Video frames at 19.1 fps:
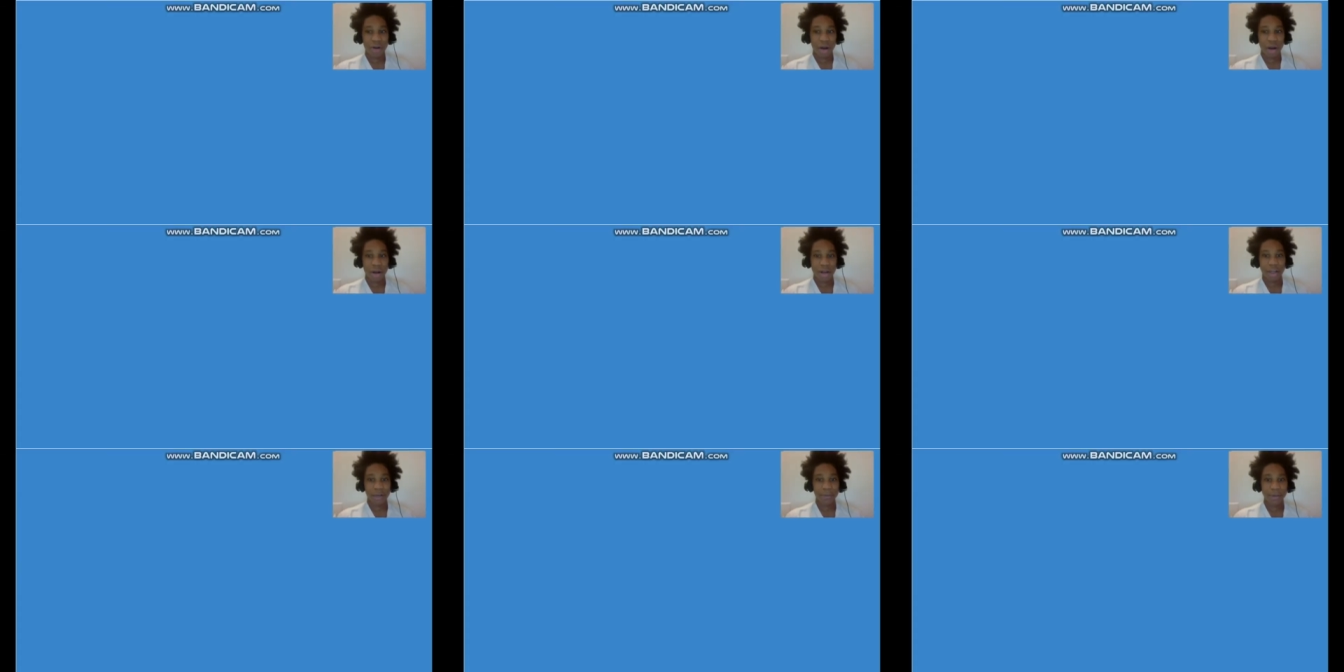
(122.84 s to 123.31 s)

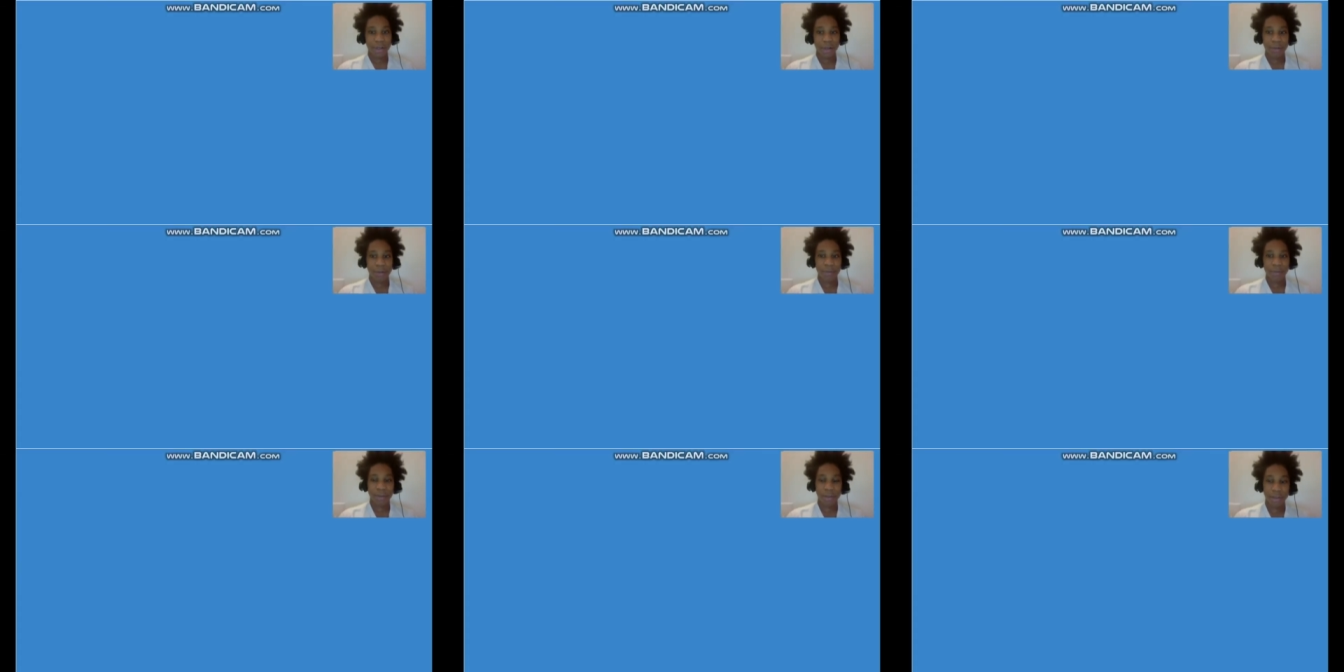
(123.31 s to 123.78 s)
uh, here we
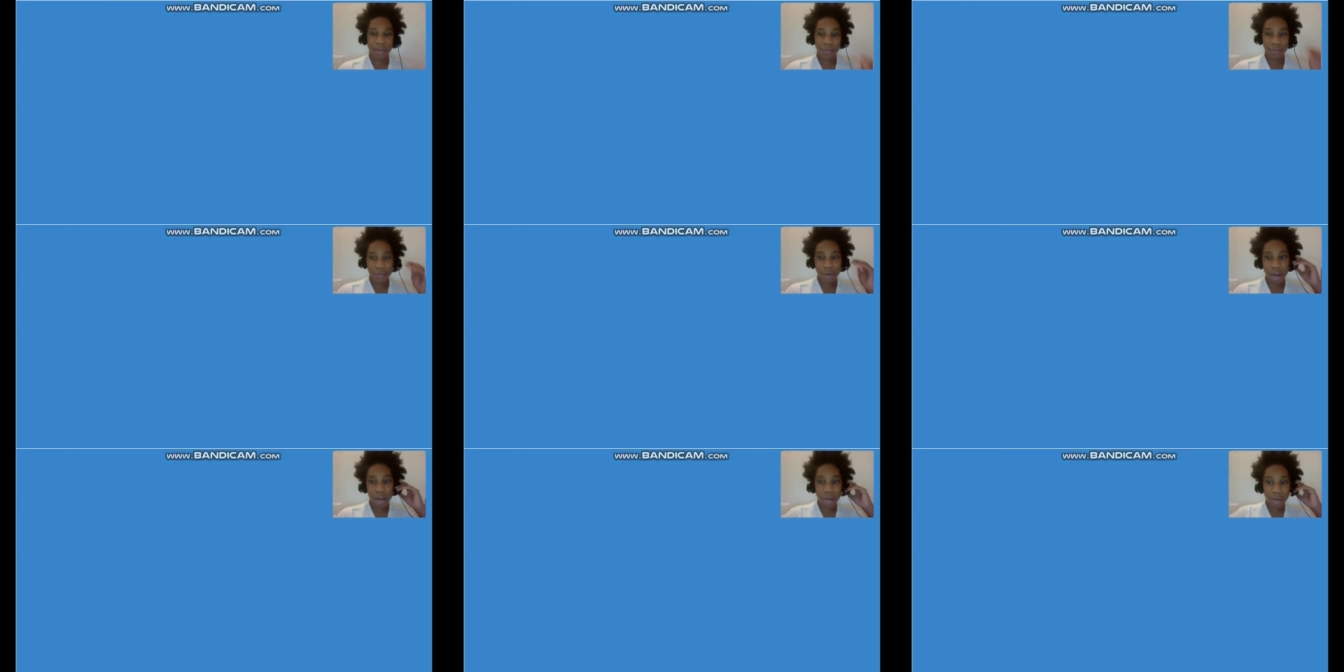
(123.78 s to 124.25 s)
go with this
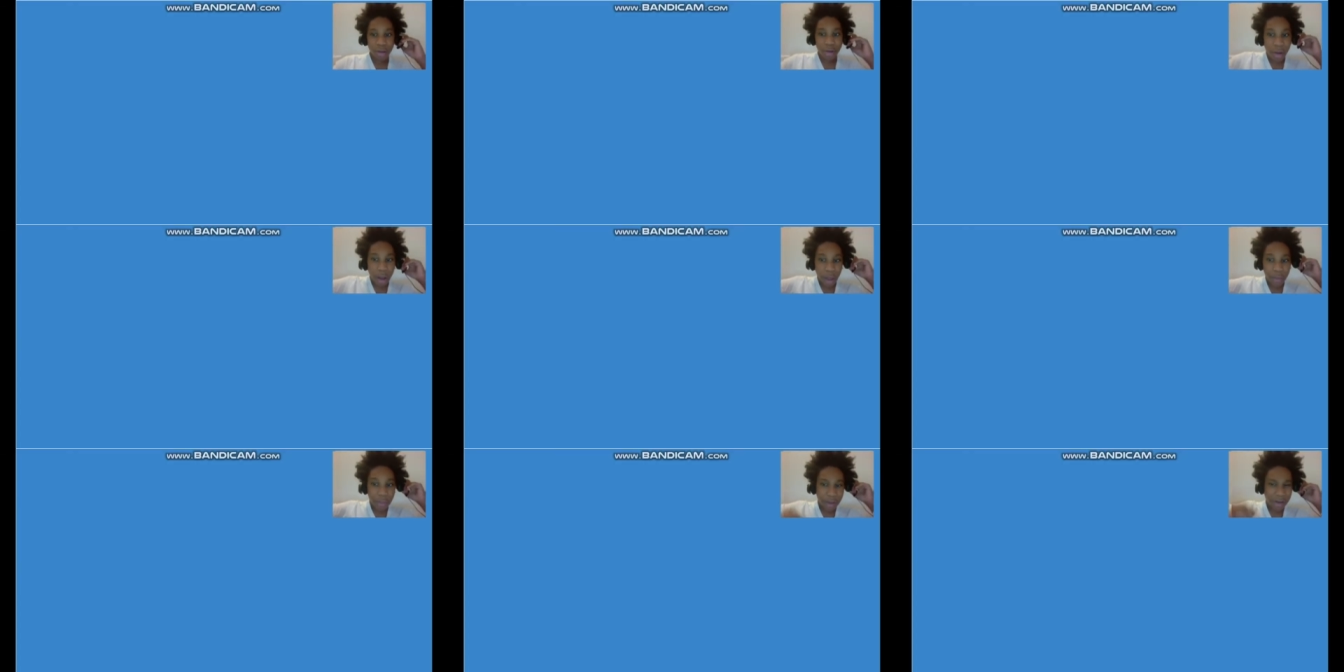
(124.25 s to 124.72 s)
round.
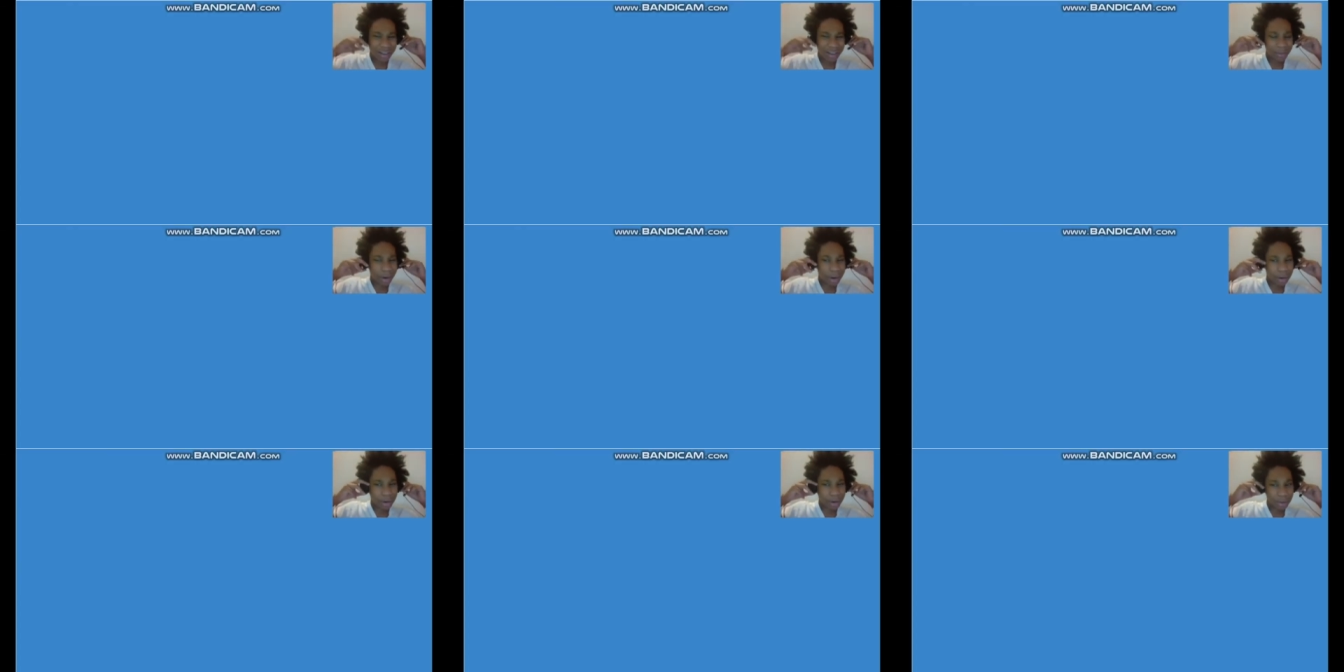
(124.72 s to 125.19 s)
I think
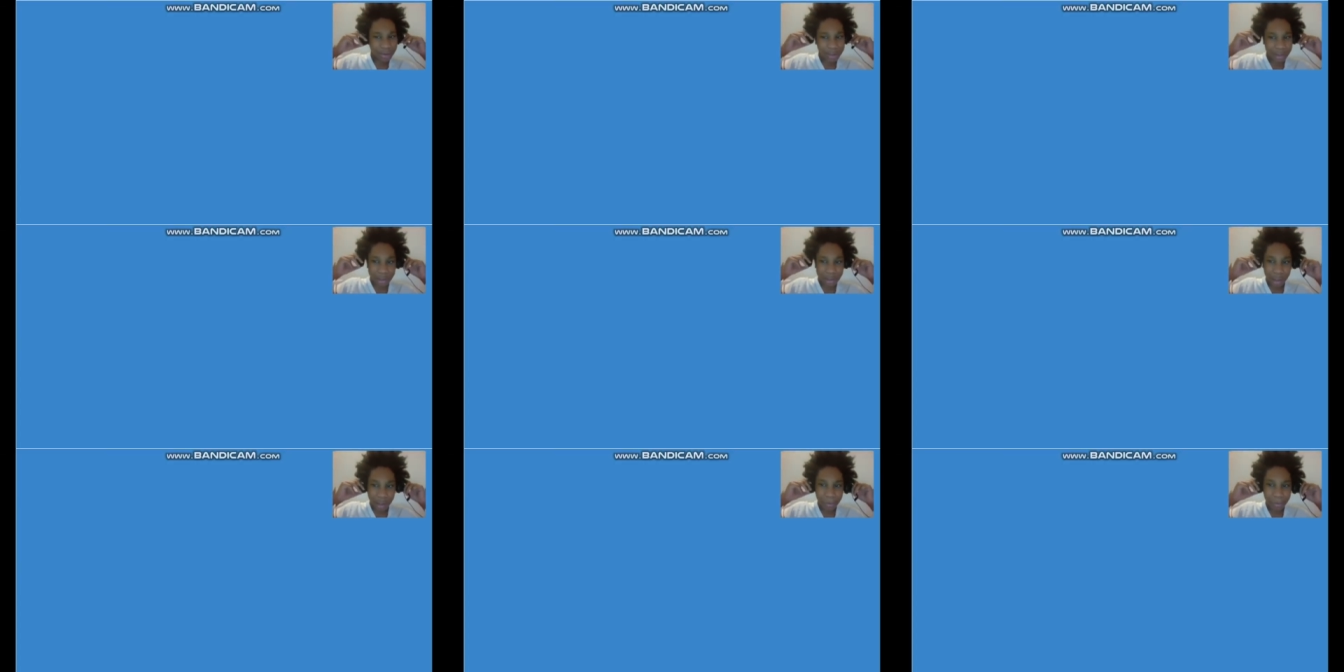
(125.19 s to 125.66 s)
this round called a
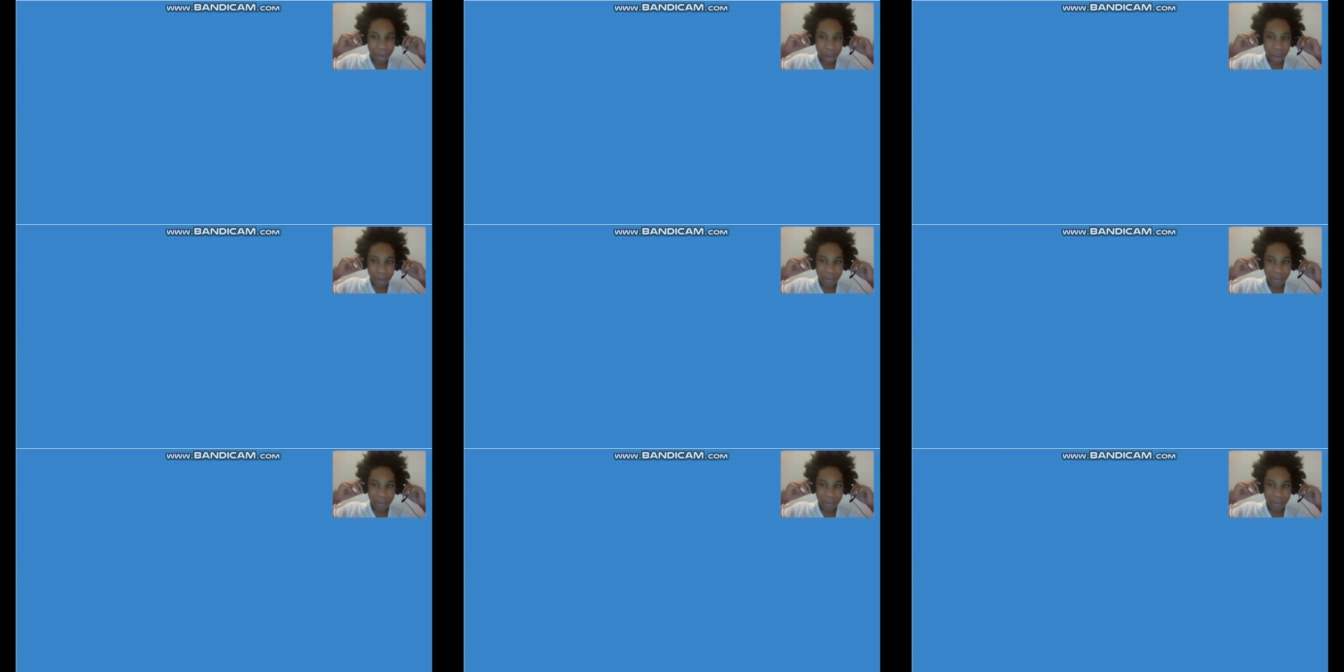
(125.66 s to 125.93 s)
subway,